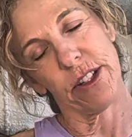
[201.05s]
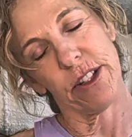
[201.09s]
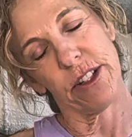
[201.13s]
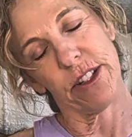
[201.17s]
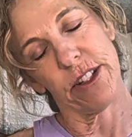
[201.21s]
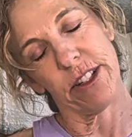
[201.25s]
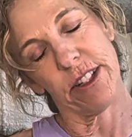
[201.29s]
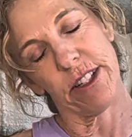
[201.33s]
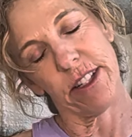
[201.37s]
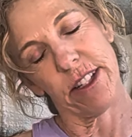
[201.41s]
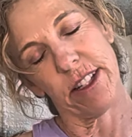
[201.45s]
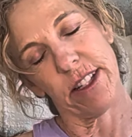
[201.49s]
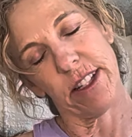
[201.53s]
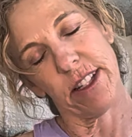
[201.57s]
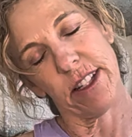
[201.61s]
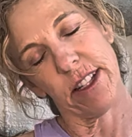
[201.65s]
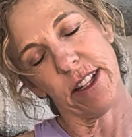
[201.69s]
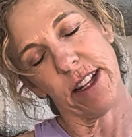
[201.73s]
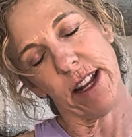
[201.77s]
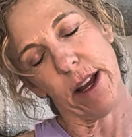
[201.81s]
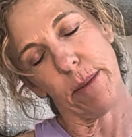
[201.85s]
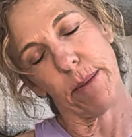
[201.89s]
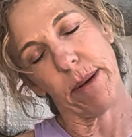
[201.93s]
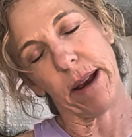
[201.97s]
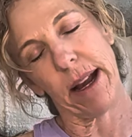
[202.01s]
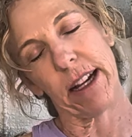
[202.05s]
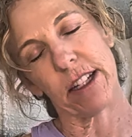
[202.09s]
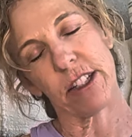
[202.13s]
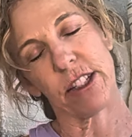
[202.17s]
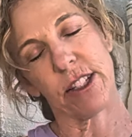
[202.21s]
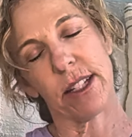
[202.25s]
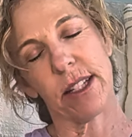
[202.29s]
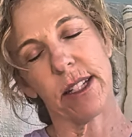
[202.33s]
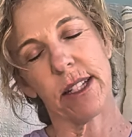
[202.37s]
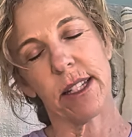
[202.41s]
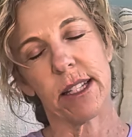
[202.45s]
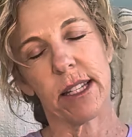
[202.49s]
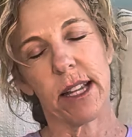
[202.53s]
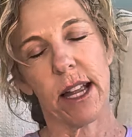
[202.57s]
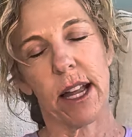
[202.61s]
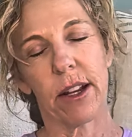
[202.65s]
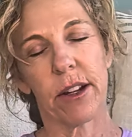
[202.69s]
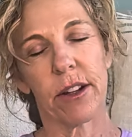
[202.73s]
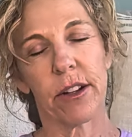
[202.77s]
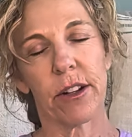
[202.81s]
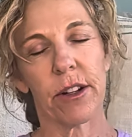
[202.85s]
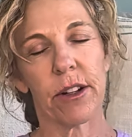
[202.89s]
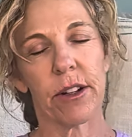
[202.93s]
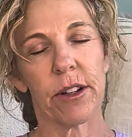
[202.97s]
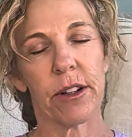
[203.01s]
Good. Now back to
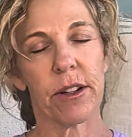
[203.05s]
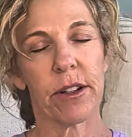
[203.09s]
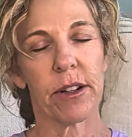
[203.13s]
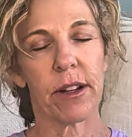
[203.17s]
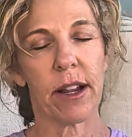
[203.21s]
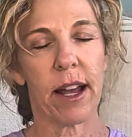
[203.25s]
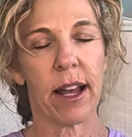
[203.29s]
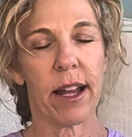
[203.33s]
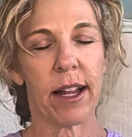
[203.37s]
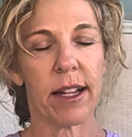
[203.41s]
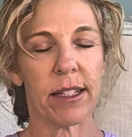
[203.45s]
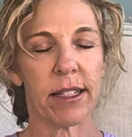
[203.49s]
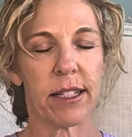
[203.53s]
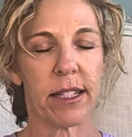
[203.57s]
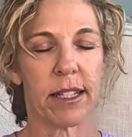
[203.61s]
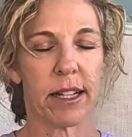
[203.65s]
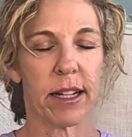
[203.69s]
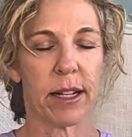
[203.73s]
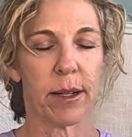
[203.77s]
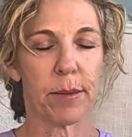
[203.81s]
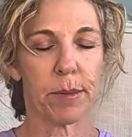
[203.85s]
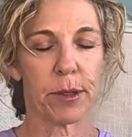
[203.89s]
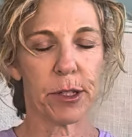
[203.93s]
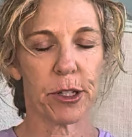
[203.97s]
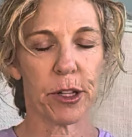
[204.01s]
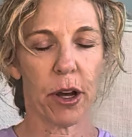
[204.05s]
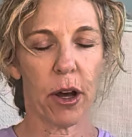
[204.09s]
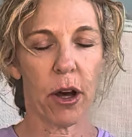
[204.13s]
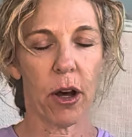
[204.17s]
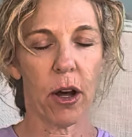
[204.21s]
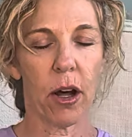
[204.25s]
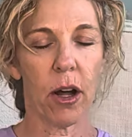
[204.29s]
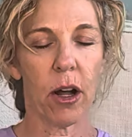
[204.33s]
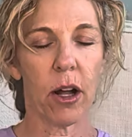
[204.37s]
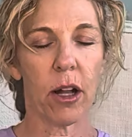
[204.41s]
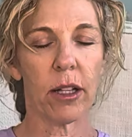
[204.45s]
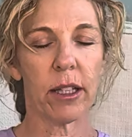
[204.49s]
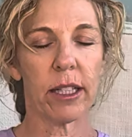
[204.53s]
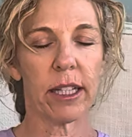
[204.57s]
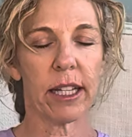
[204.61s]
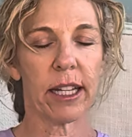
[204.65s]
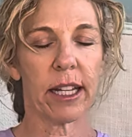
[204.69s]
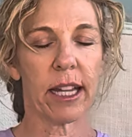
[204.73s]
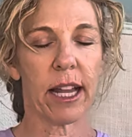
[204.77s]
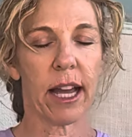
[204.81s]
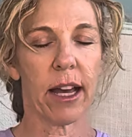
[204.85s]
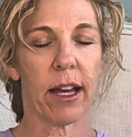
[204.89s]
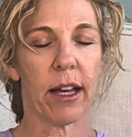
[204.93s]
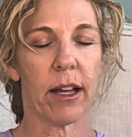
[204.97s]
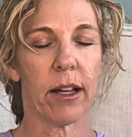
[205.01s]
center and sit up tall.
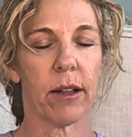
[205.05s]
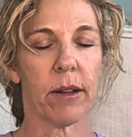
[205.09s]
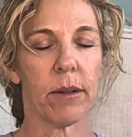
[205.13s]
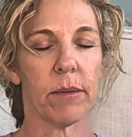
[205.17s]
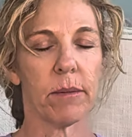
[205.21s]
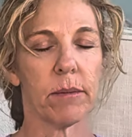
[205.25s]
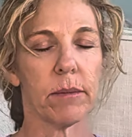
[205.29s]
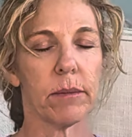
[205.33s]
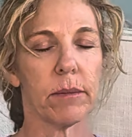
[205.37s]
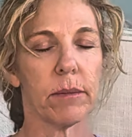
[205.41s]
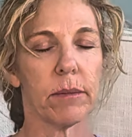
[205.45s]
Inhale.